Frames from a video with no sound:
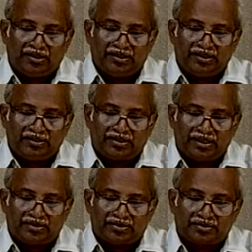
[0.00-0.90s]
That is
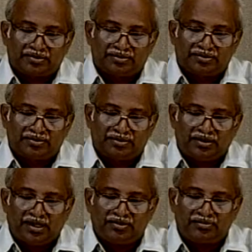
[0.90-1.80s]
right.
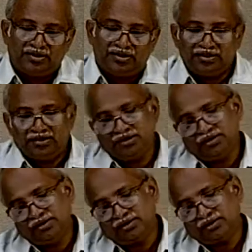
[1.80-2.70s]
Actually,
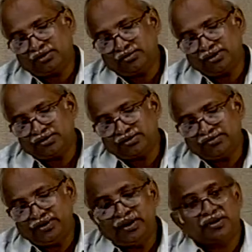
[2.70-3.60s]
the economics of
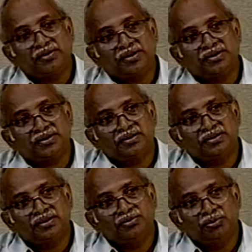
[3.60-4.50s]
inland water
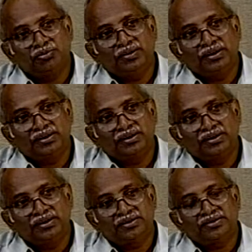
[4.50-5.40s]
movement
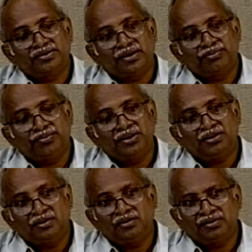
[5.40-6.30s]
is complete,
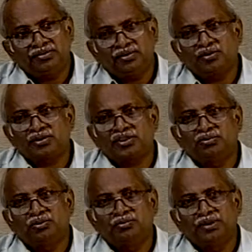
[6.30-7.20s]
or even coastal
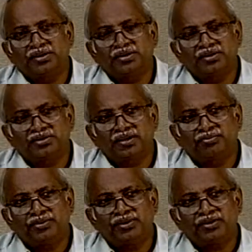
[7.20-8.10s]
movement is
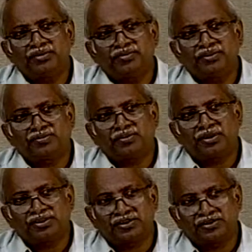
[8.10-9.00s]
completely different from
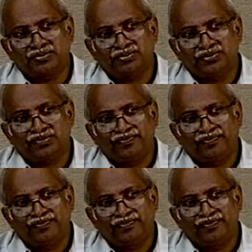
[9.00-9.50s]
merchant ships.